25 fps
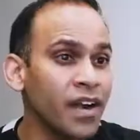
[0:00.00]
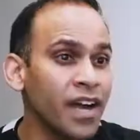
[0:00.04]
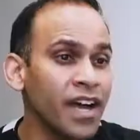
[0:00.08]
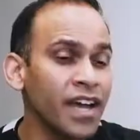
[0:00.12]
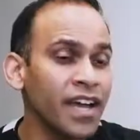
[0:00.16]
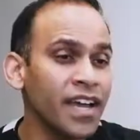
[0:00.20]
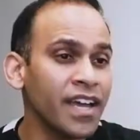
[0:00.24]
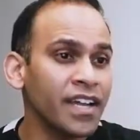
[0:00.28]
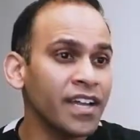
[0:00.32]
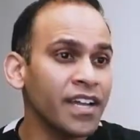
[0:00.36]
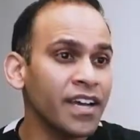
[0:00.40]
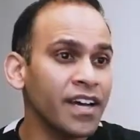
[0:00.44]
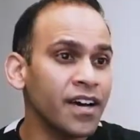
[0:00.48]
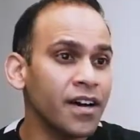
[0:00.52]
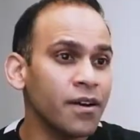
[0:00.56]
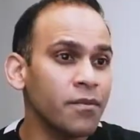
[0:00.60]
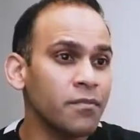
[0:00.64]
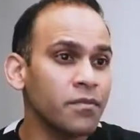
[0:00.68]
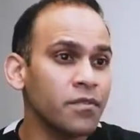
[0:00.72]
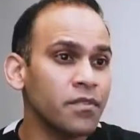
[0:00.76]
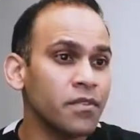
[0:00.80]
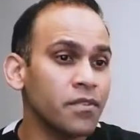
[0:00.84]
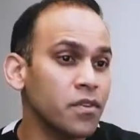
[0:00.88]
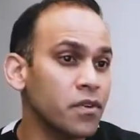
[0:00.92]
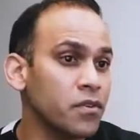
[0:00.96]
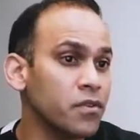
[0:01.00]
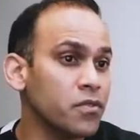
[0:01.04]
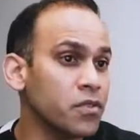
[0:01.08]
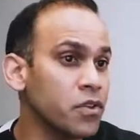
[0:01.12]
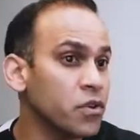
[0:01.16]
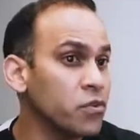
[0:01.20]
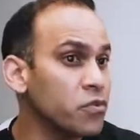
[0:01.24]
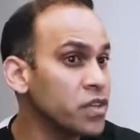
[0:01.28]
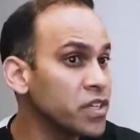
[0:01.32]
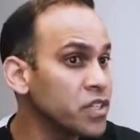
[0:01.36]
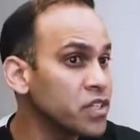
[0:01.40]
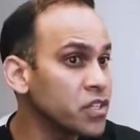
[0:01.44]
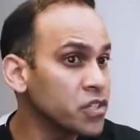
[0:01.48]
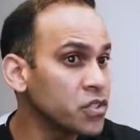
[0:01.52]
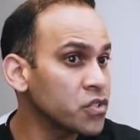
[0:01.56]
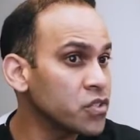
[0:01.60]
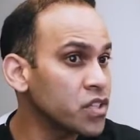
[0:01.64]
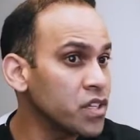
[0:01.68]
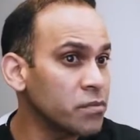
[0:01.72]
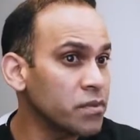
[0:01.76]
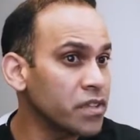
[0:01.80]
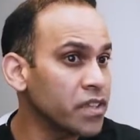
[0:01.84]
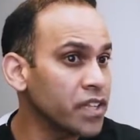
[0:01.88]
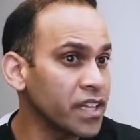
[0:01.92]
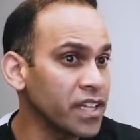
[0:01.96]
Bryant, the original
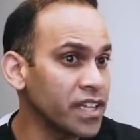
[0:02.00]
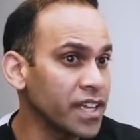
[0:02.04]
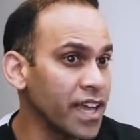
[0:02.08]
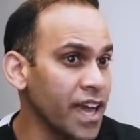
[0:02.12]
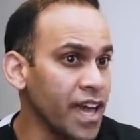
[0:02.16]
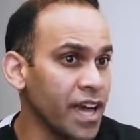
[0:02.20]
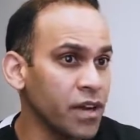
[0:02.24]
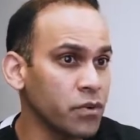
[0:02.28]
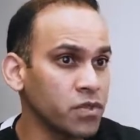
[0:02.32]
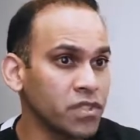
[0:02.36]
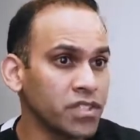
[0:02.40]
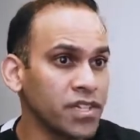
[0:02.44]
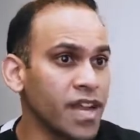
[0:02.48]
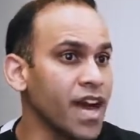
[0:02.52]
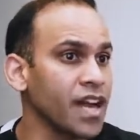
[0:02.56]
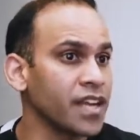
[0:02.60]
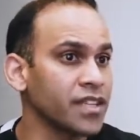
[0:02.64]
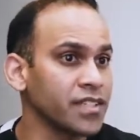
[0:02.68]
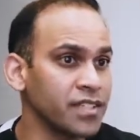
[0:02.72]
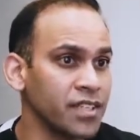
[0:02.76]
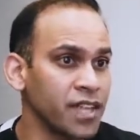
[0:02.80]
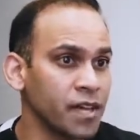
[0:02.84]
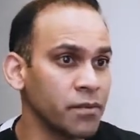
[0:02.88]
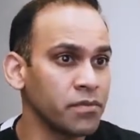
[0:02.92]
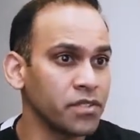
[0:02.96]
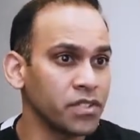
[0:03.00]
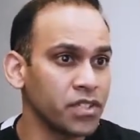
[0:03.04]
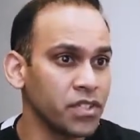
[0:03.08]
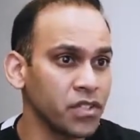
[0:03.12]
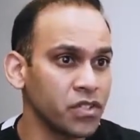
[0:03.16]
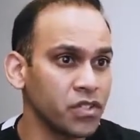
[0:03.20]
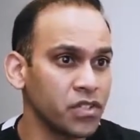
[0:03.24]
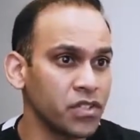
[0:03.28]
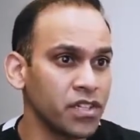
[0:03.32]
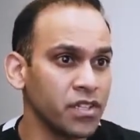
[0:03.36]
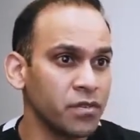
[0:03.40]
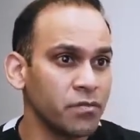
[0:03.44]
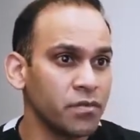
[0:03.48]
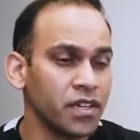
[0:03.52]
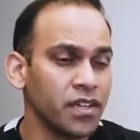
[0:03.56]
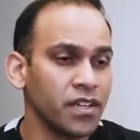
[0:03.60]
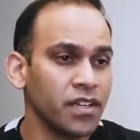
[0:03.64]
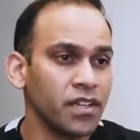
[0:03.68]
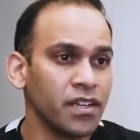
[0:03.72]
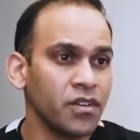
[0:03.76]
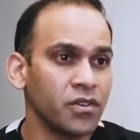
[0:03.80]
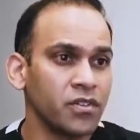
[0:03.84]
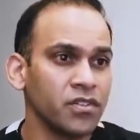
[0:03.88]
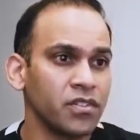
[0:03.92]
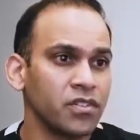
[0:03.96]
treatment that he had was not a stem cell treatment.
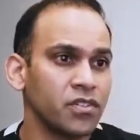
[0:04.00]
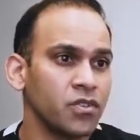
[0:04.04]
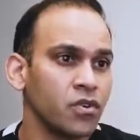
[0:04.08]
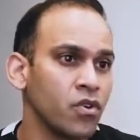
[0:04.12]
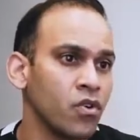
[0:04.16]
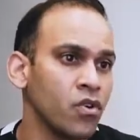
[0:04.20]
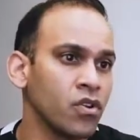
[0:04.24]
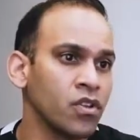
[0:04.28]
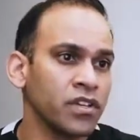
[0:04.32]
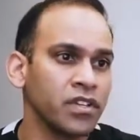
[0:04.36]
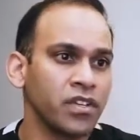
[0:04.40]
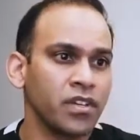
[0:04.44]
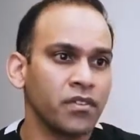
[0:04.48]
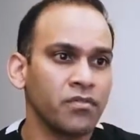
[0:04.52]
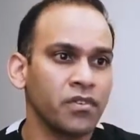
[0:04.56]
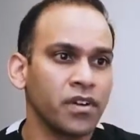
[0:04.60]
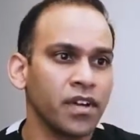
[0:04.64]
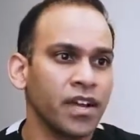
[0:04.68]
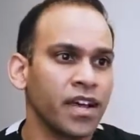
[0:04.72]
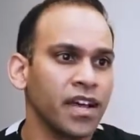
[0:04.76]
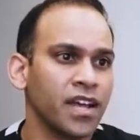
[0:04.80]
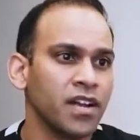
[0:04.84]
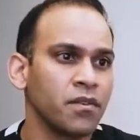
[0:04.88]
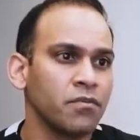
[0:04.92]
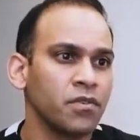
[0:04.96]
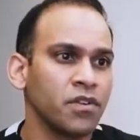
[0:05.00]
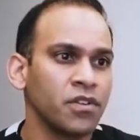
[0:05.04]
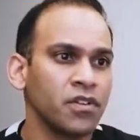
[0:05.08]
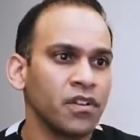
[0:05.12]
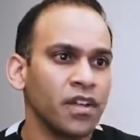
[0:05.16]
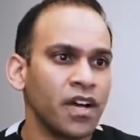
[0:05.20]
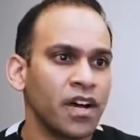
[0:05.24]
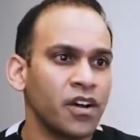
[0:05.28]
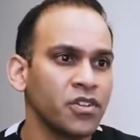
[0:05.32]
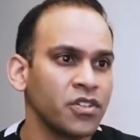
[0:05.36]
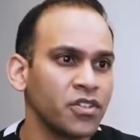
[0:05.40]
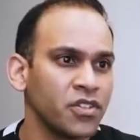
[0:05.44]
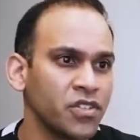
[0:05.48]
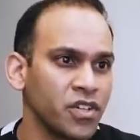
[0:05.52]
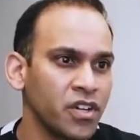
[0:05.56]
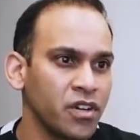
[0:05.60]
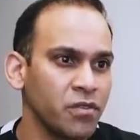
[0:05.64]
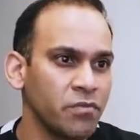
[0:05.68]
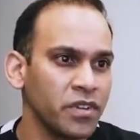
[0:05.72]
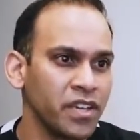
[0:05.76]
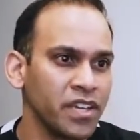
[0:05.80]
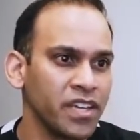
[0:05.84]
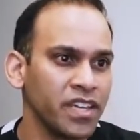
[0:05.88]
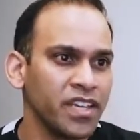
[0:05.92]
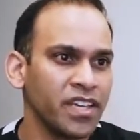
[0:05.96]
It was a totally different animal out in
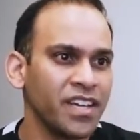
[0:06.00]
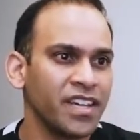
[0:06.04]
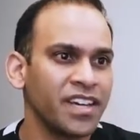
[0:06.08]
Germany.